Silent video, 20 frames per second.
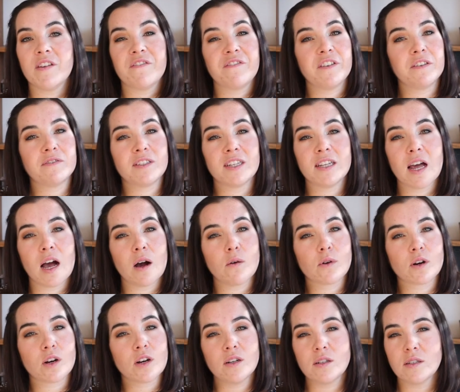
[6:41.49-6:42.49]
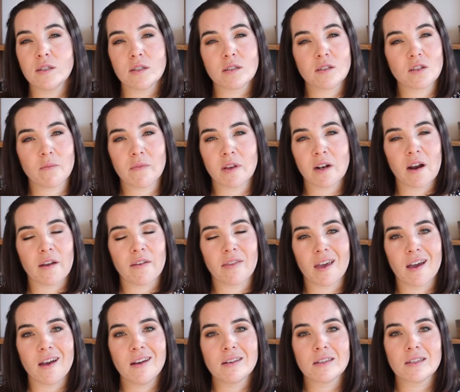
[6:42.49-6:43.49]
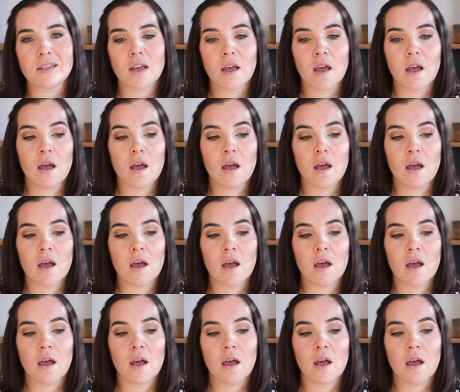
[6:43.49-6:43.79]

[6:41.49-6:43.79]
15 hours, something like that.